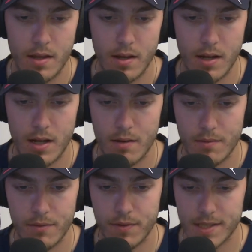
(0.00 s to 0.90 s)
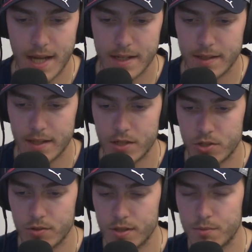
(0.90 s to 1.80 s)
If he's had any
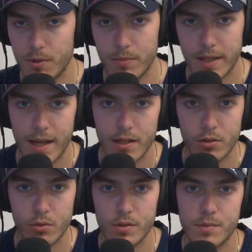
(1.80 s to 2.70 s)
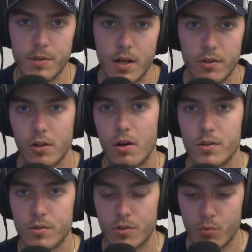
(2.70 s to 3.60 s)
issues, it's been mechanical or it's been other
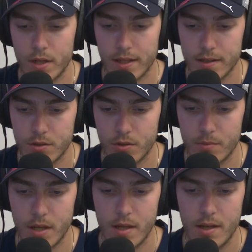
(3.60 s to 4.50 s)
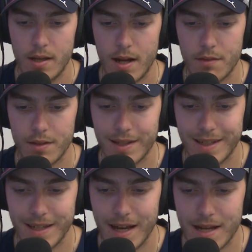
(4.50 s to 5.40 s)
cars sort of running into him. I think that
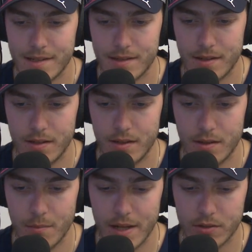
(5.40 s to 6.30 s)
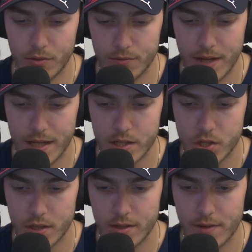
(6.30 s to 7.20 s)
he has the mental advantage
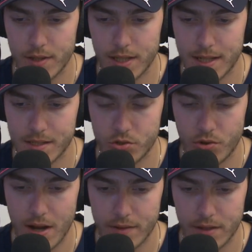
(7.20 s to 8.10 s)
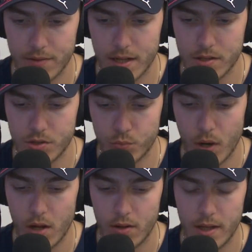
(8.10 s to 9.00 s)
here, and I think he has the driving advantage as
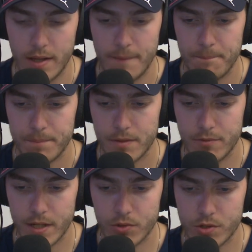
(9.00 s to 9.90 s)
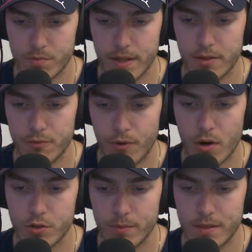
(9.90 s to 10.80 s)
well. Vettel's just making
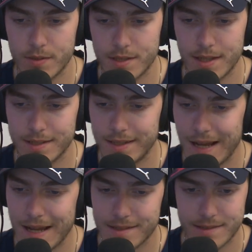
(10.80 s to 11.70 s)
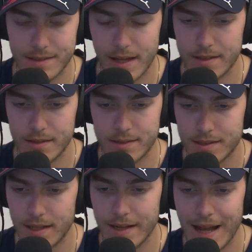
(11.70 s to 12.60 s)
far too many mistakes. He has that
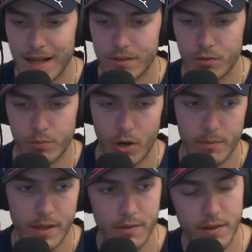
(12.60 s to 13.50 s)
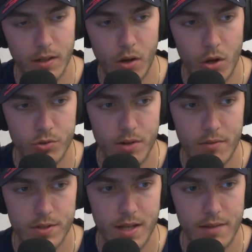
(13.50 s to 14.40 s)
slight attitude problem that I think all
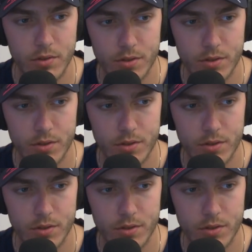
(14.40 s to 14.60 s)
drivers have.